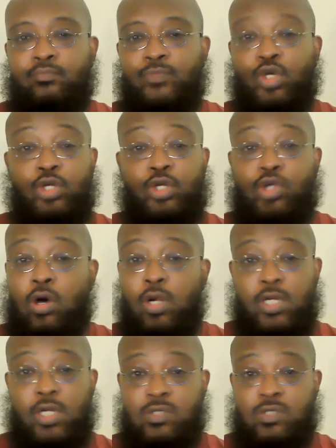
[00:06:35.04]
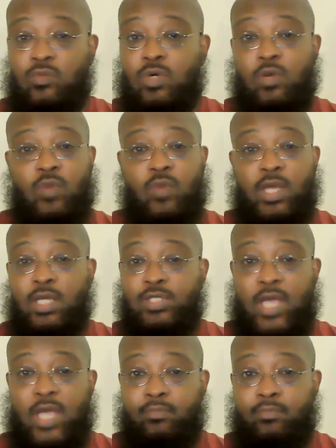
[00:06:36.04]
Your daughter doesn't want to wear
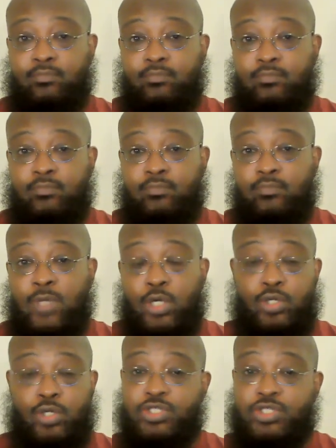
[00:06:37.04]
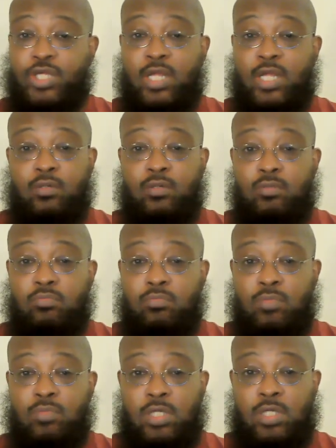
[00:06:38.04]
hijab. Your son,
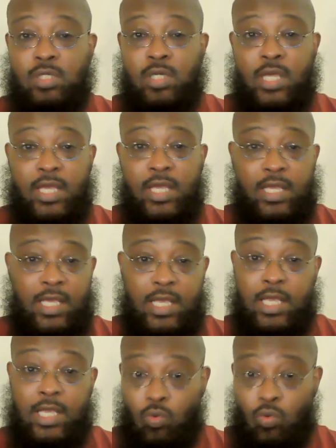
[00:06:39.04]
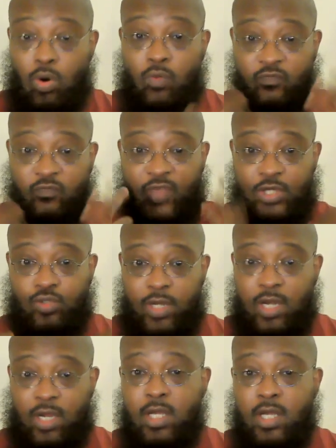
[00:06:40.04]
he can grow facial
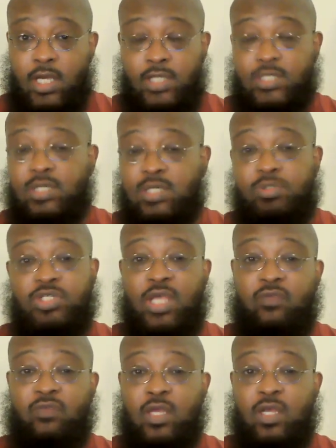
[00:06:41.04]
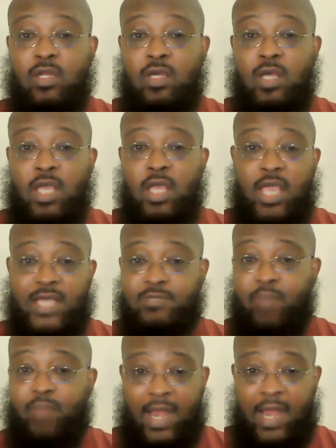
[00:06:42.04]
hair. He just keeps shaving it. He has
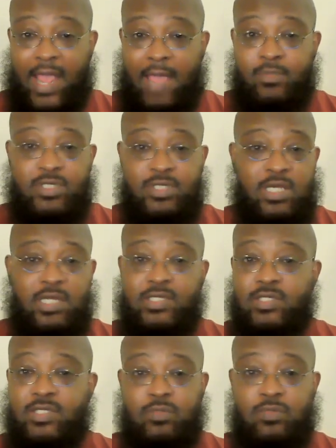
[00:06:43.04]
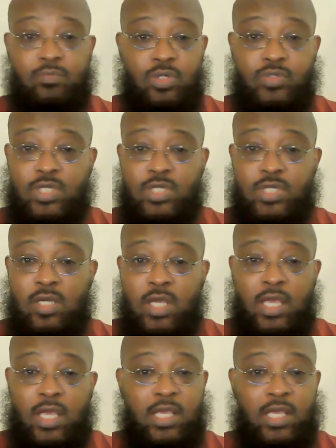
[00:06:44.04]
bad habits. He listens to music.
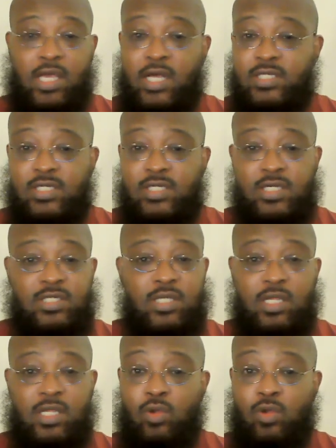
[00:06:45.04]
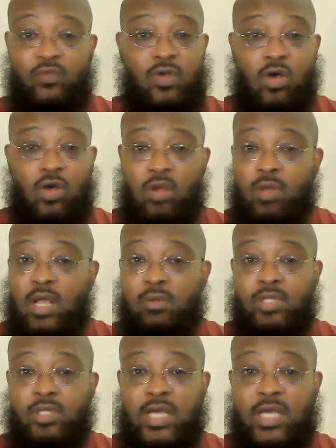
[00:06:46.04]
He cusses. You even caught him a
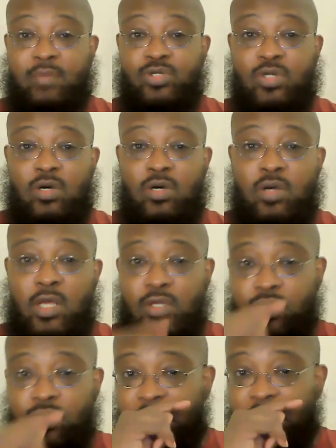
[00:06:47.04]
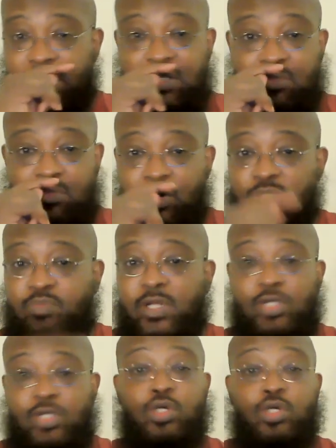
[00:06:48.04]
couple of times. You smell something on his breath
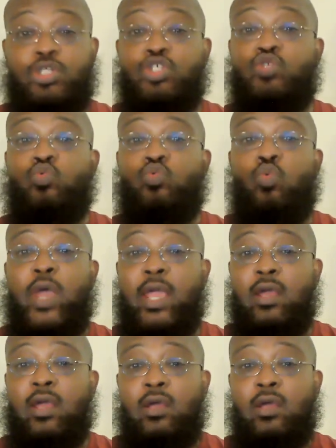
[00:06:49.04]
that you could swear